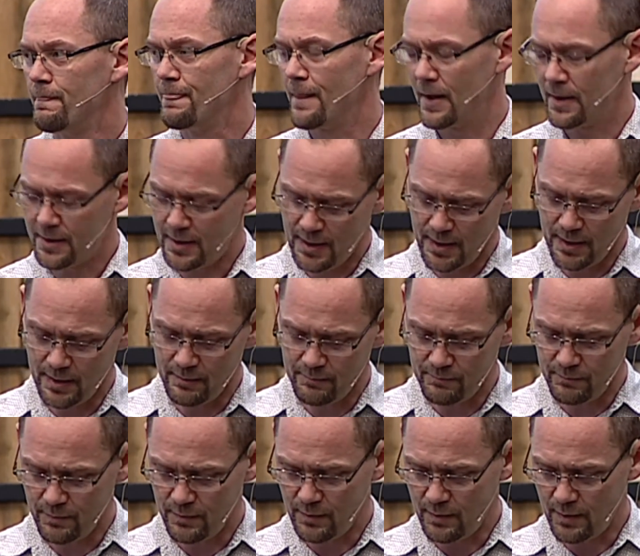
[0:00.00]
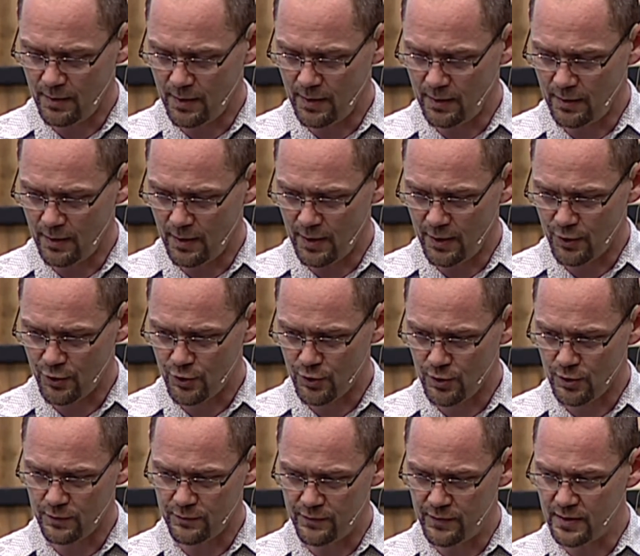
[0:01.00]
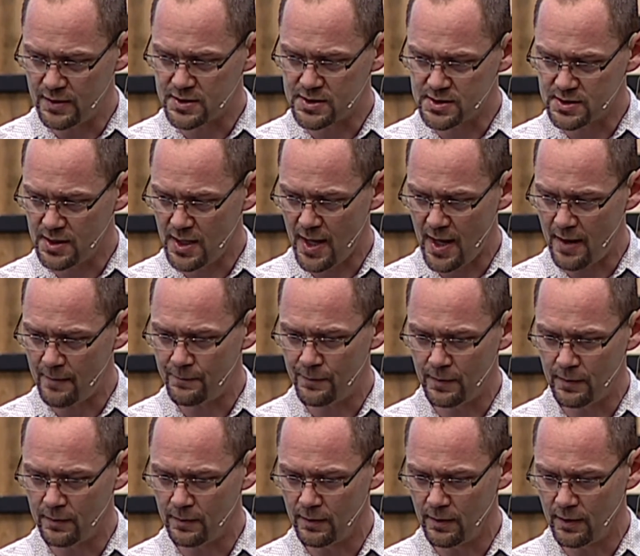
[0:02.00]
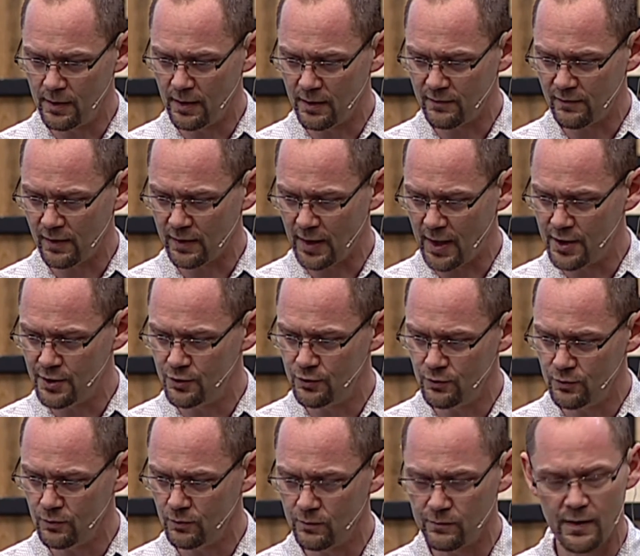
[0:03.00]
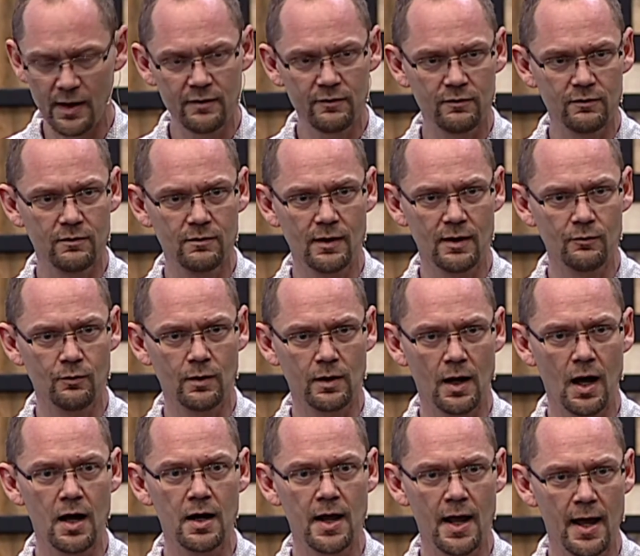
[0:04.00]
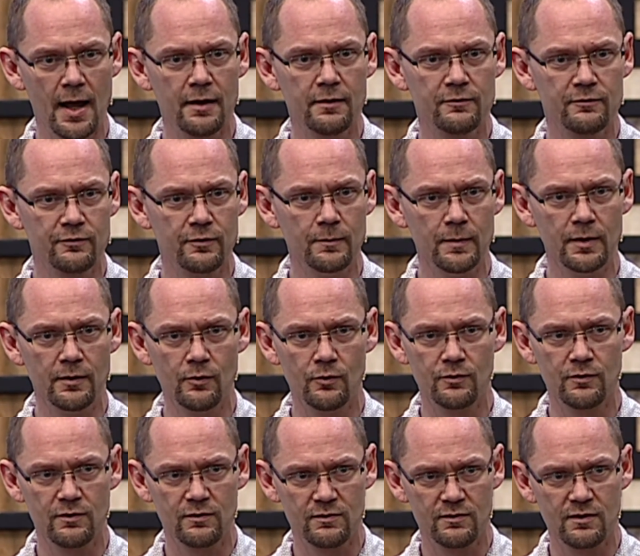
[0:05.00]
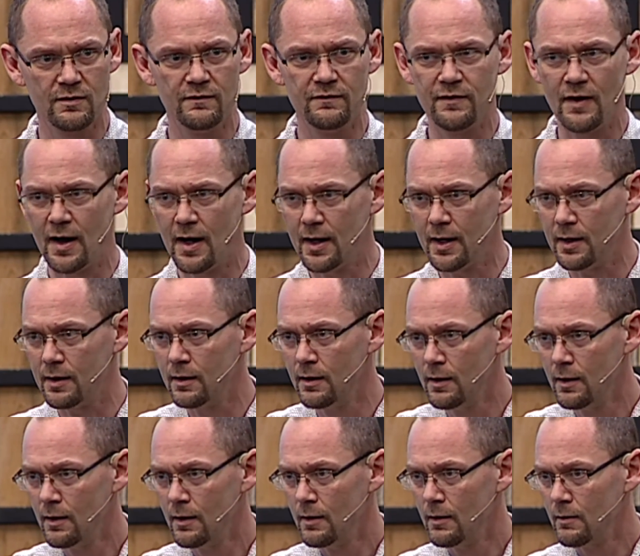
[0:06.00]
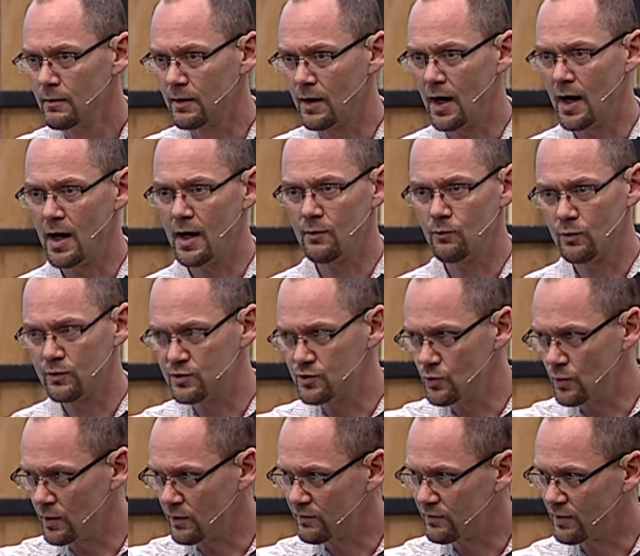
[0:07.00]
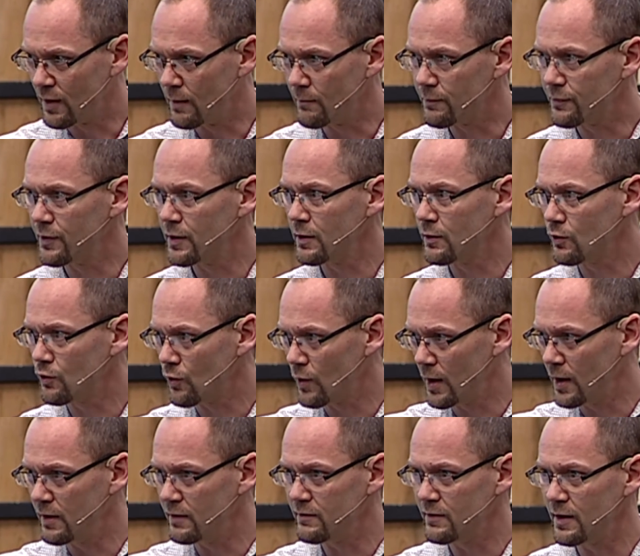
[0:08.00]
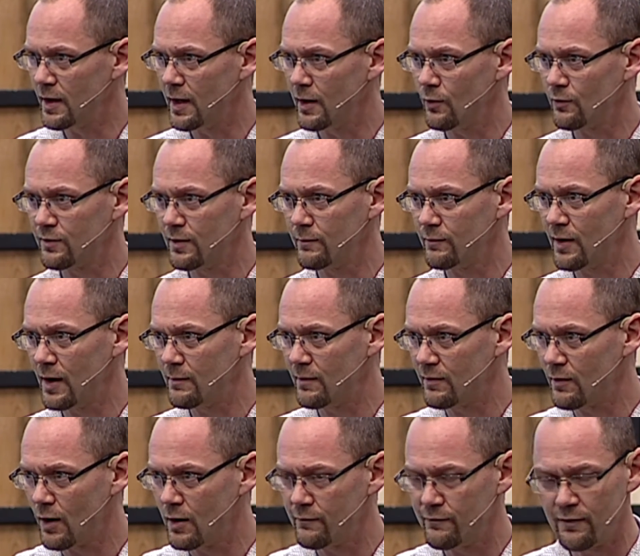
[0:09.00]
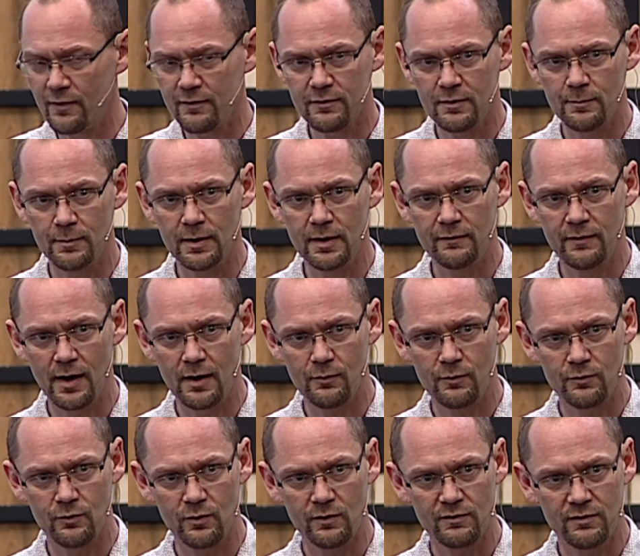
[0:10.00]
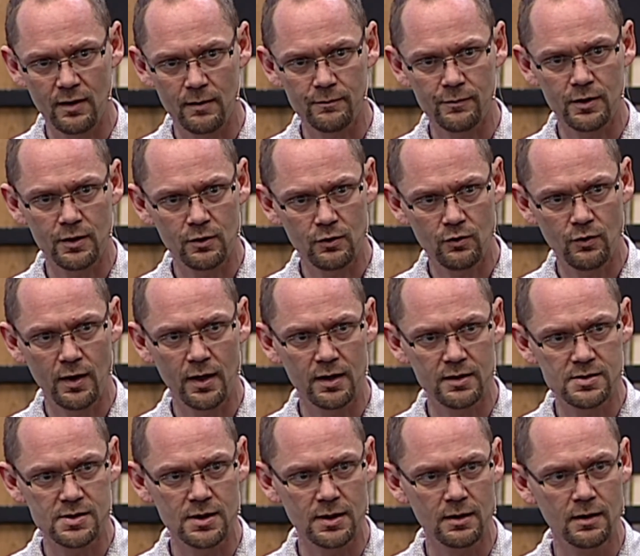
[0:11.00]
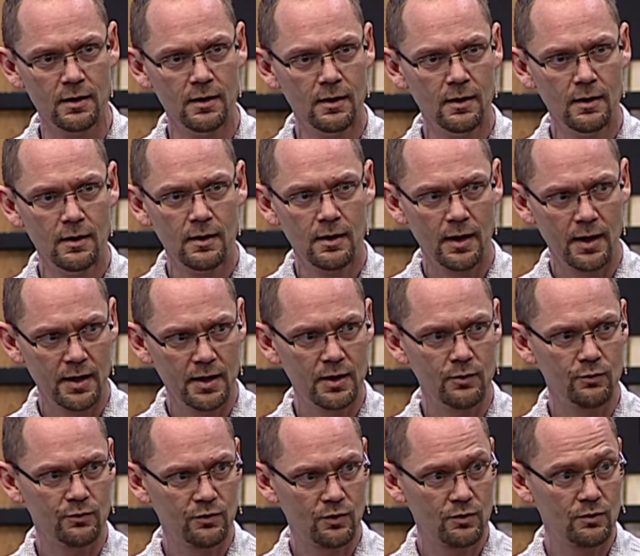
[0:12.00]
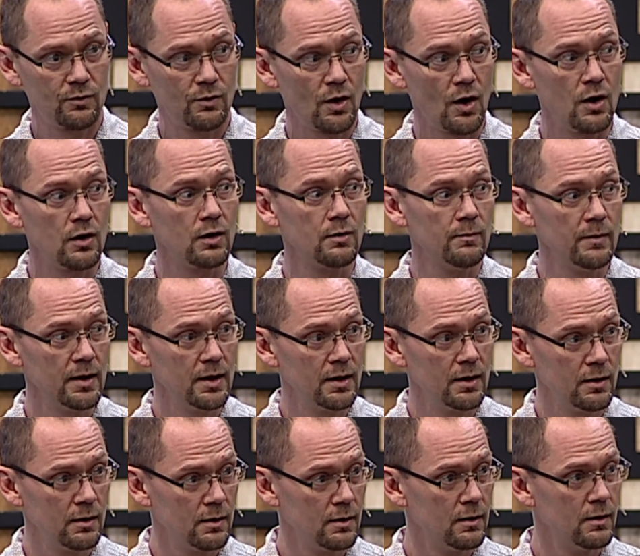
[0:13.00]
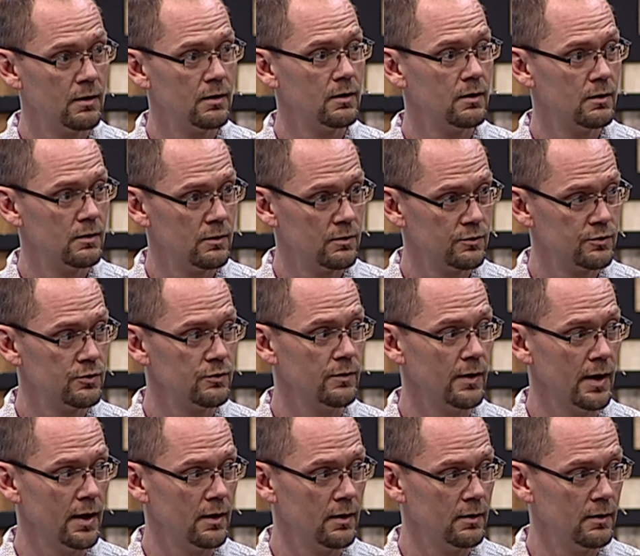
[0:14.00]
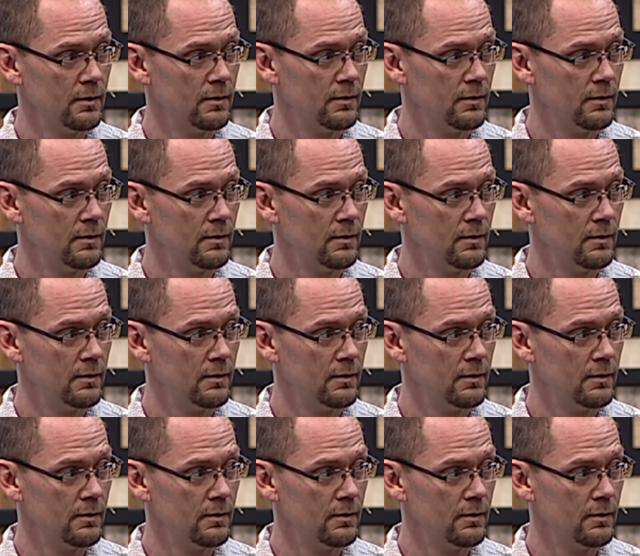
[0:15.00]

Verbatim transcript: I came and I, I heard this happen, and it's like I knew that's that's what God has for me. There was this divine God was doing something crazy. I know sometimes it's hard for us to believe God was doing something crazy, and He was calling me to that.